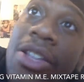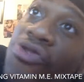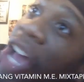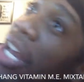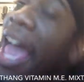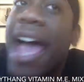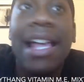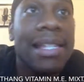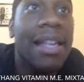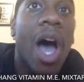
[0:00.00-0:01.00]
the
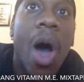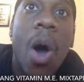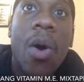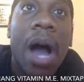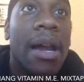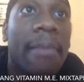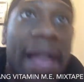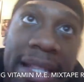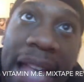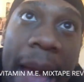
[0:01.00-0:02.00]
last song of the
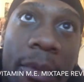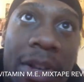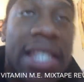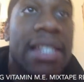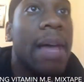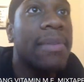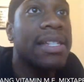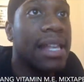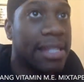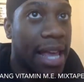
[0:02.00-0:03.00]
mixtape, which is number
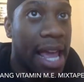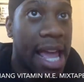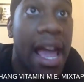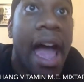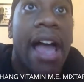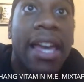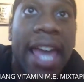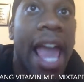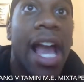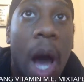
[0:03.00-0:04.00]
16,
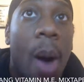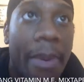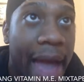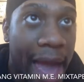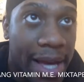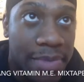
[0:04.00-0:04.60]
Can't Go Back.